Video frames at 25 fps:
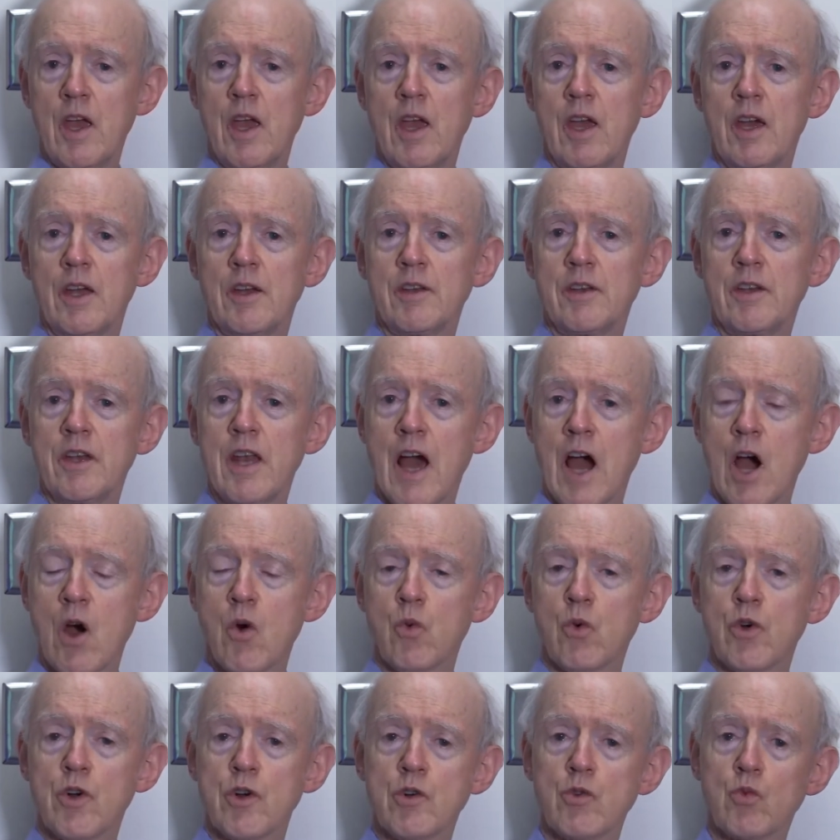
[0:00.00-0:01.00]
And
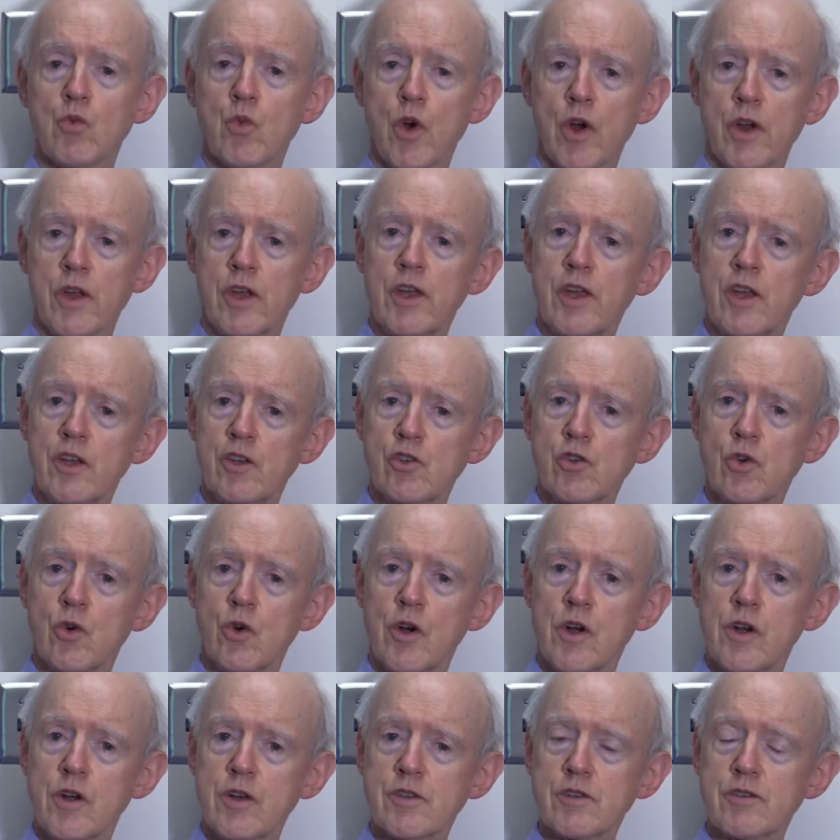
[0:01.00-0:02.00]
now we're working
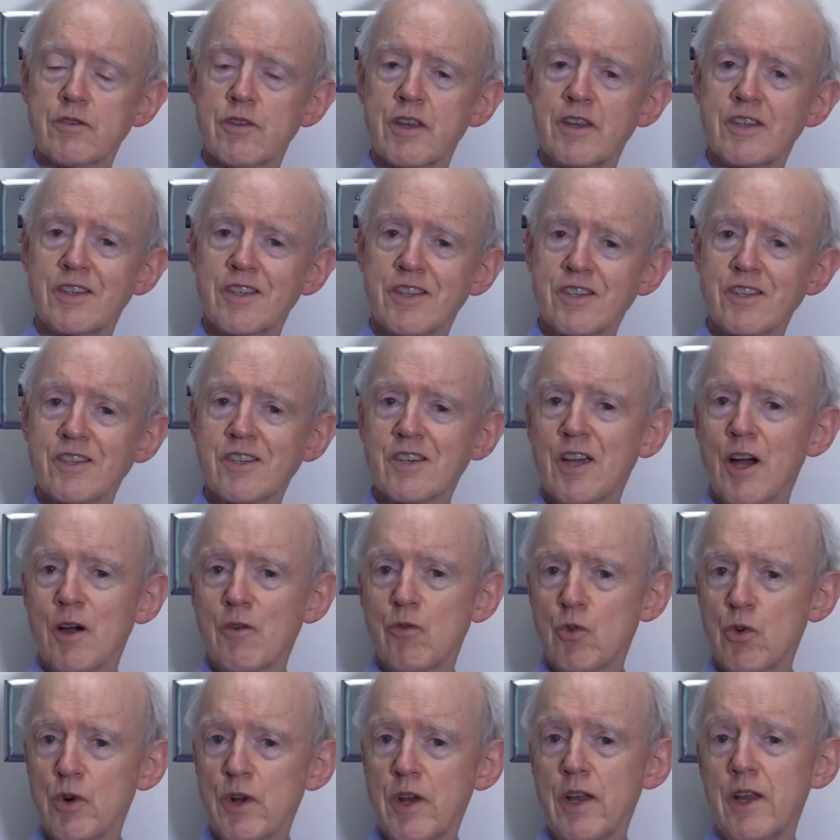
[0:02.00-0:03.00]
towards
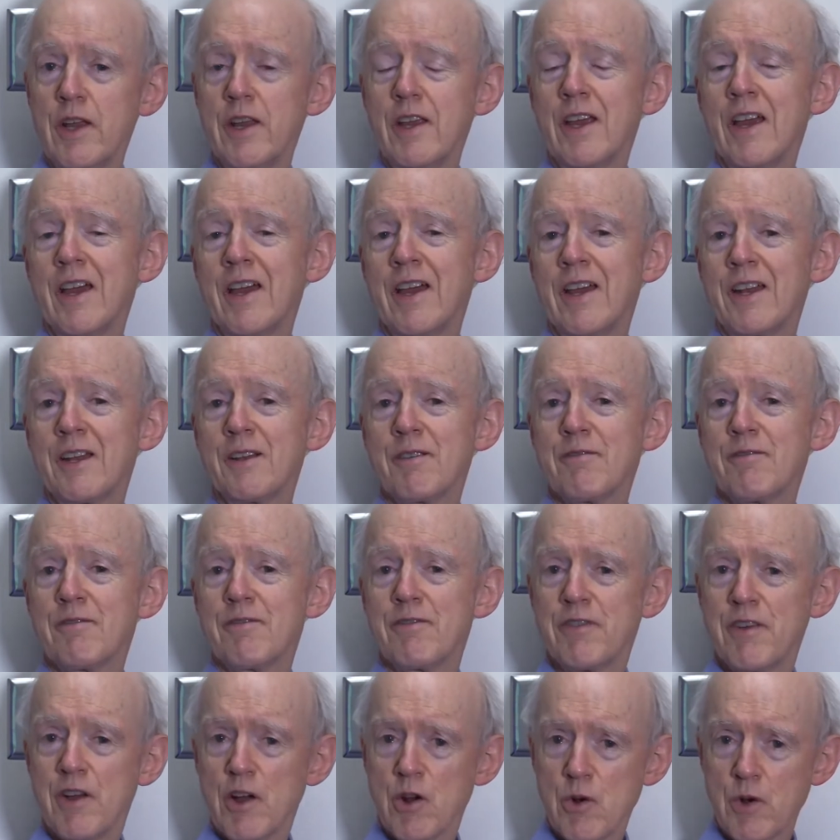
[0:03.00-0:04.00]
discovery at a
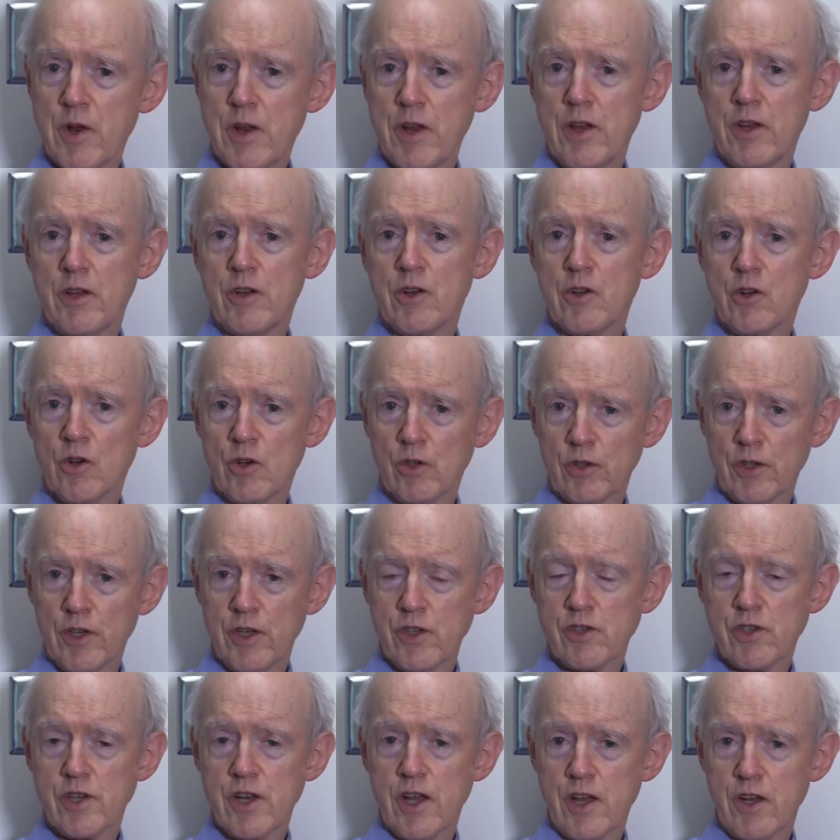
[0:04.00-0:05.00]
very
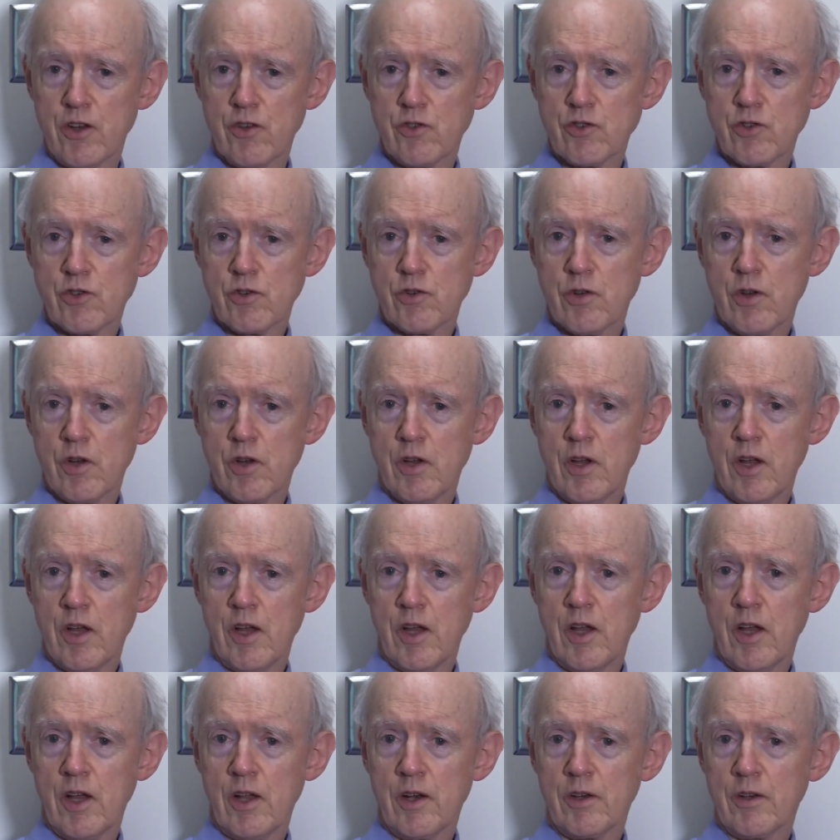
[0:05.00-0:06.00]
early stage.
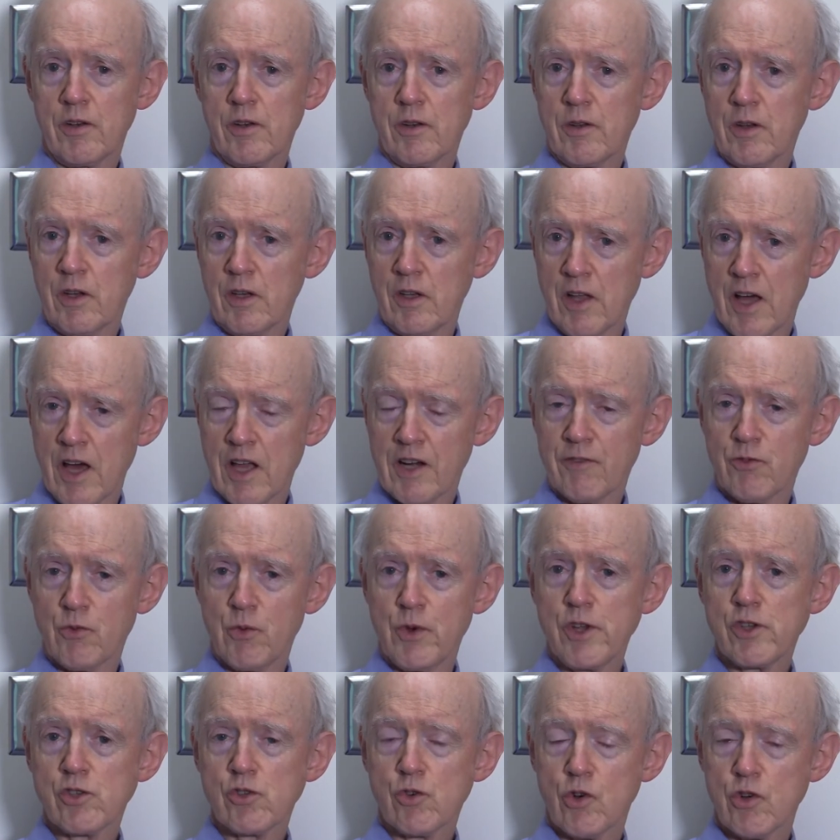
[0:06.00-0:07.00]
And a lot
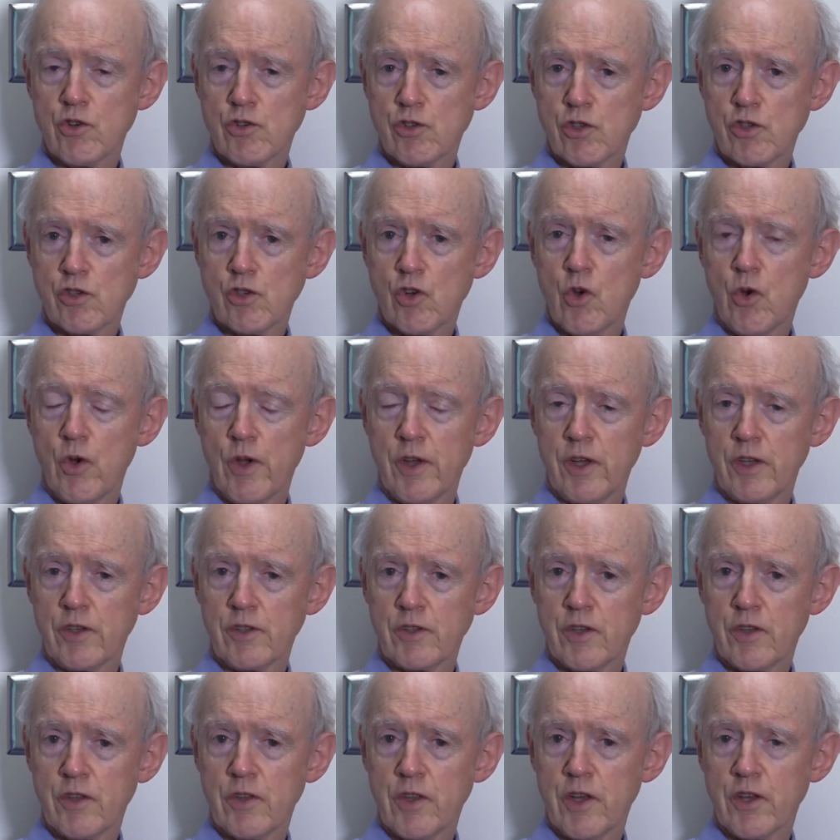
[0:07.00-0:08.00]
of research is going
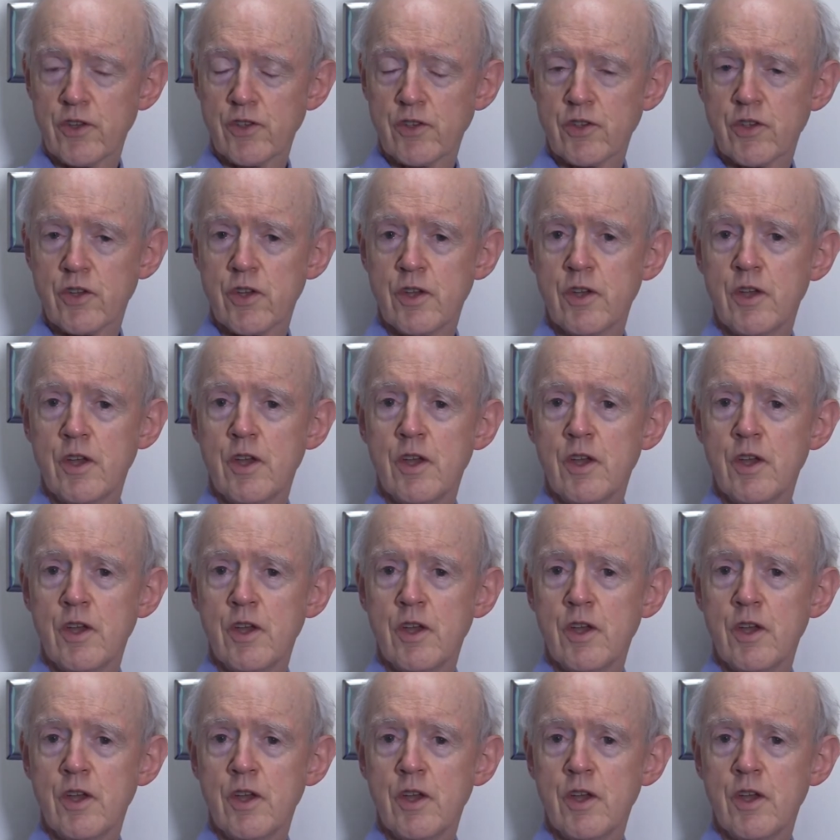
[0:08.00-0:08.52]
into this.